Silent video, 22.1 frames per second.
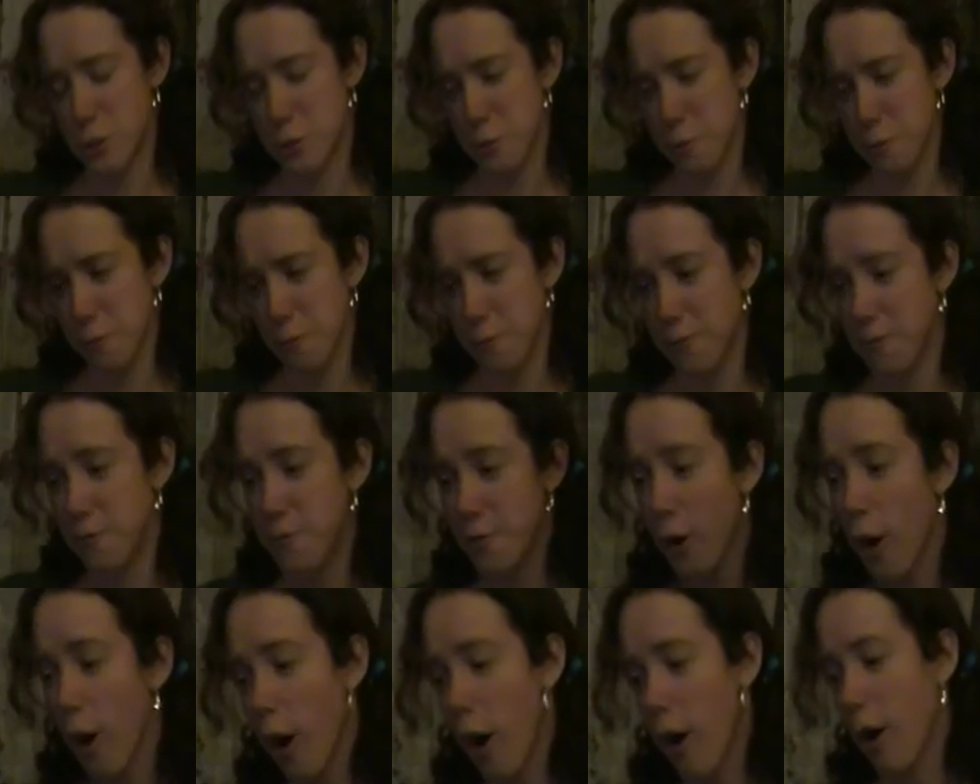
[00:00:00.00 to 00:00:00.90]
to
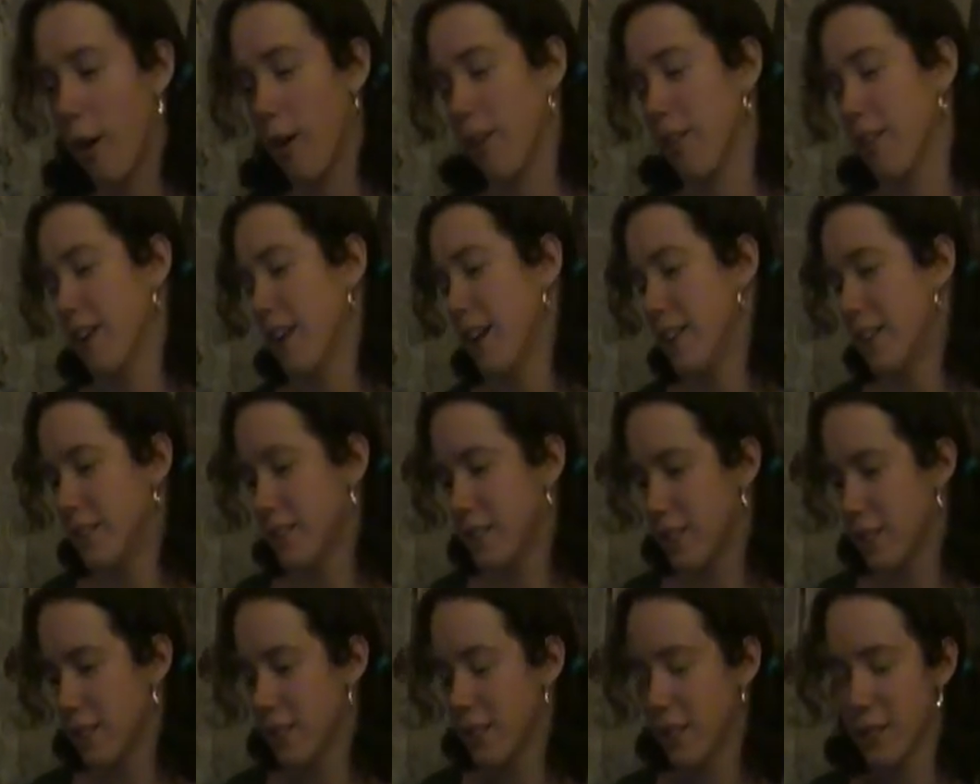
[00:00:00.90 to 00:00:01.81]
fall
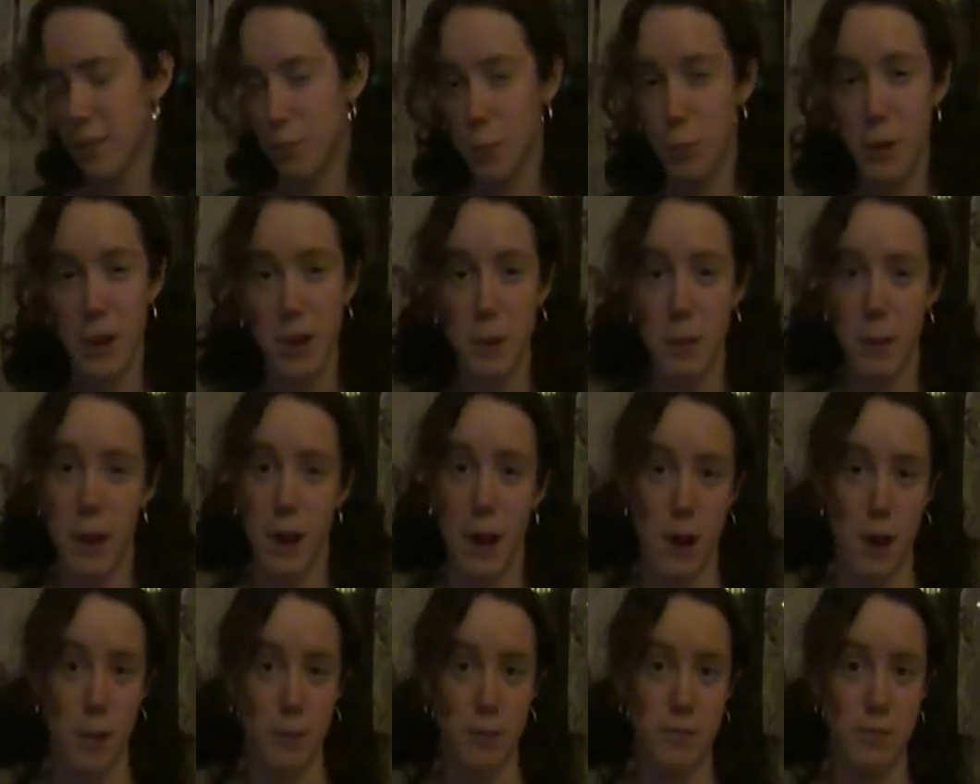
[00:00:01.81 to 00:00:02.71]
and break my
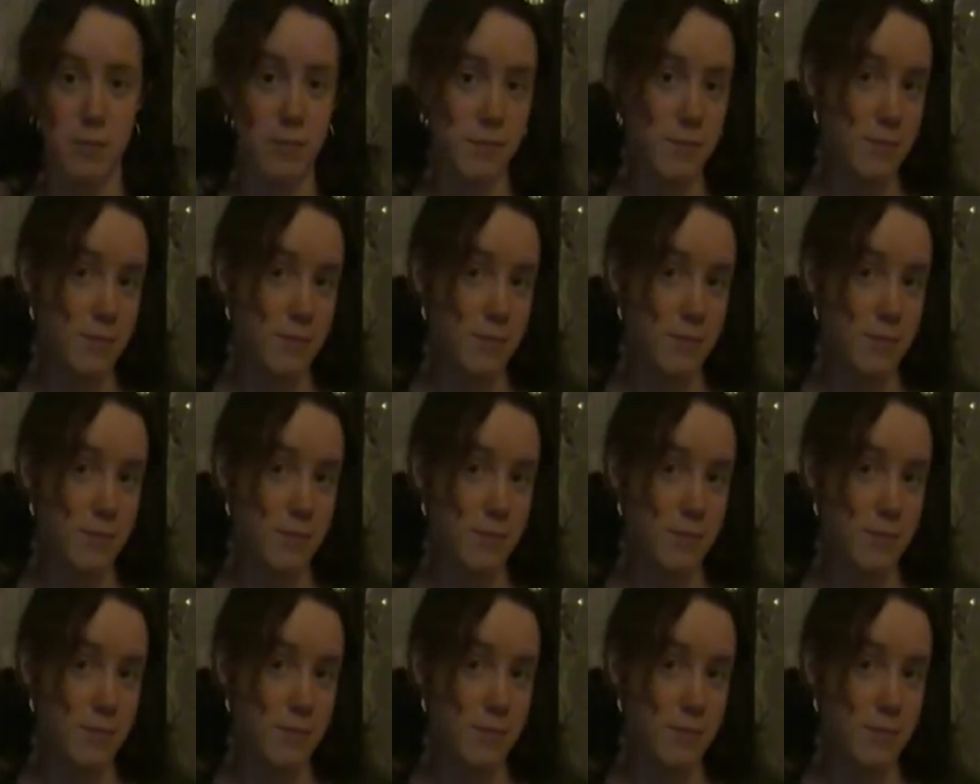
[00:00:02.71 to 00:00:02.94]
arm.